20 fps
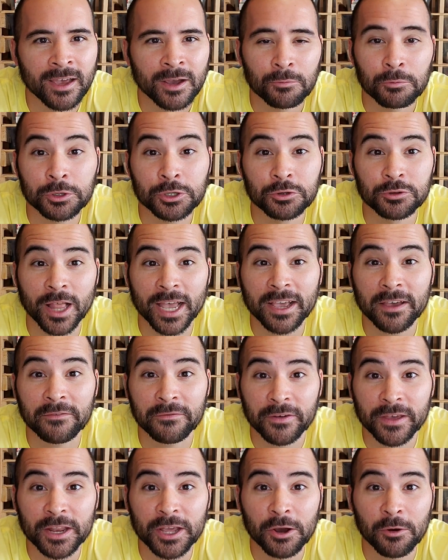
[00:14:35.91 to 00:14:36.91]
Would you like a
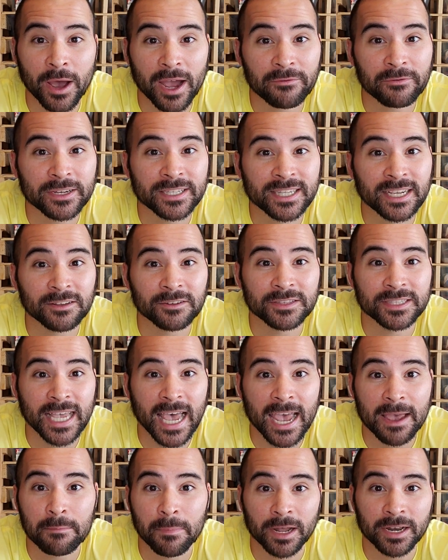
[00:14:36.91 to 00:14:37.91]
video every single
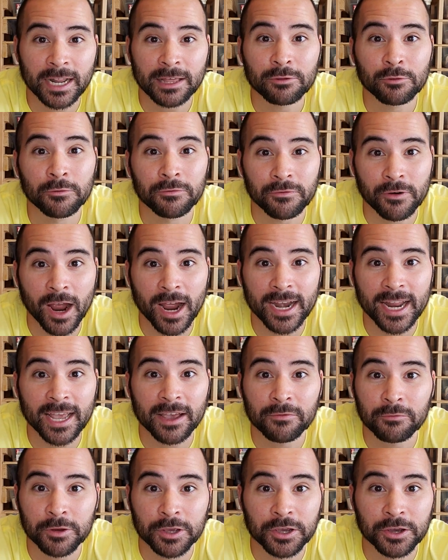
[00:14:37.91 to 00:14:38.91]
day, Monday through Friday,
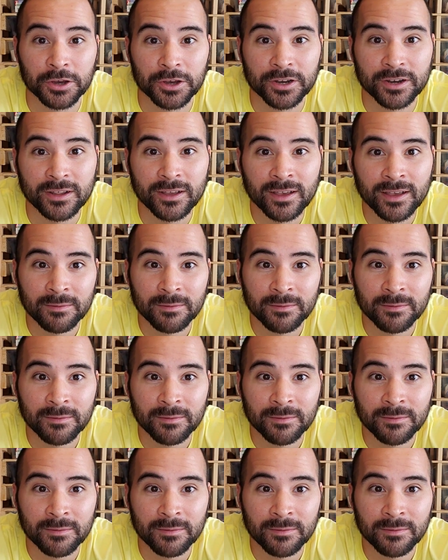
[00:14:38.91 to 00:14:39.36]
if we could?